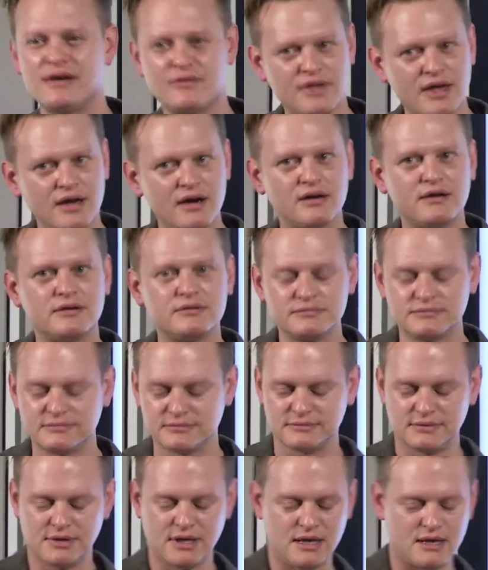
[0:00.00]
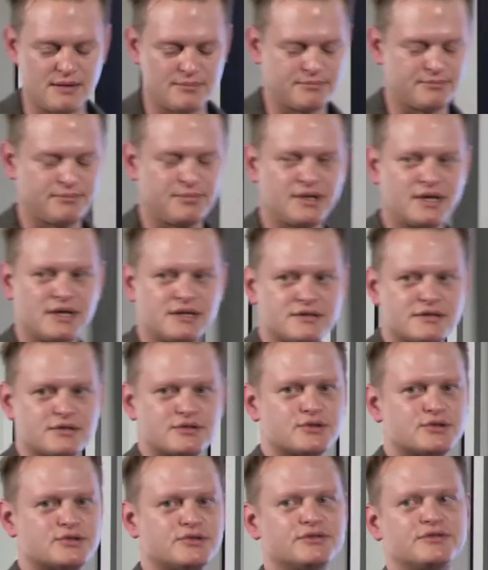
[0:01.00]
they are beginning to
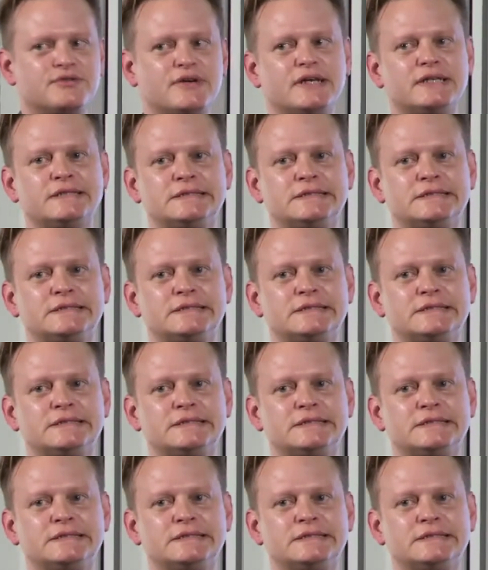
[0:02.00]
sort of